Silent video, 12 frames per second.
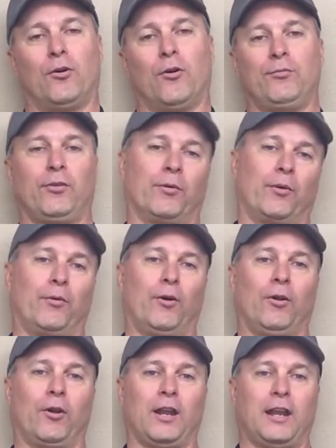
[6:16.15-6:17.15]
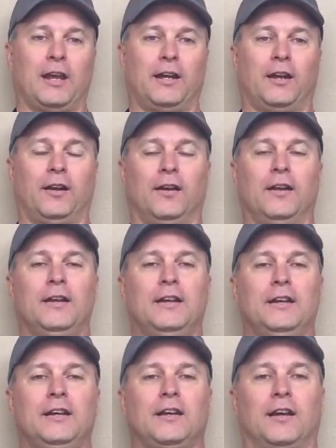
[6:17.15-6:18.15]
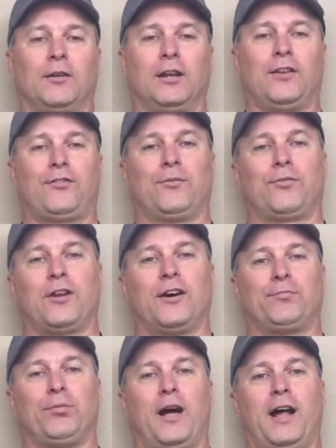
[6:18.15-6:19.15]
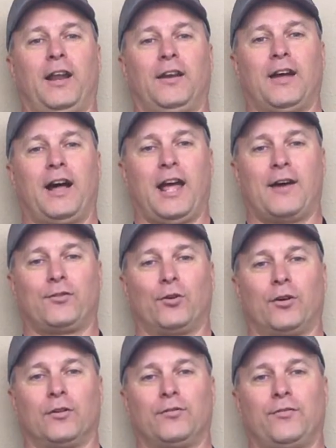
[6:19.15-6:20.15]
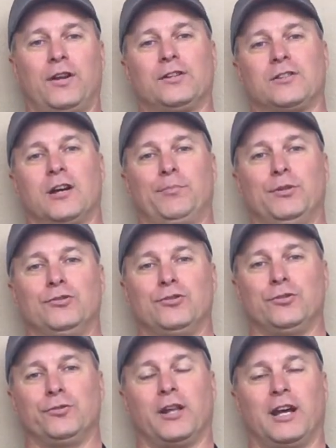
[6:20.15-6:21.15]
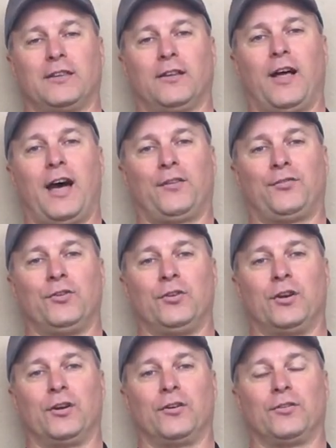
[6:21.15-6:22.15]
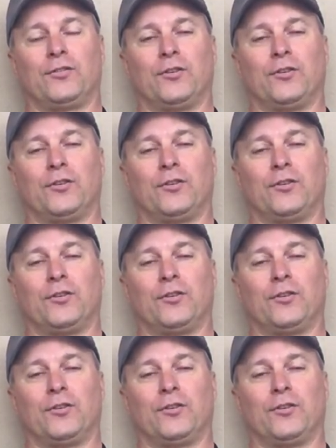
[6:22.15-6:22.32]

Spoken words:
Hopefully we're rolling again and can get some stuff planted and not have to finish up in June like the last few years.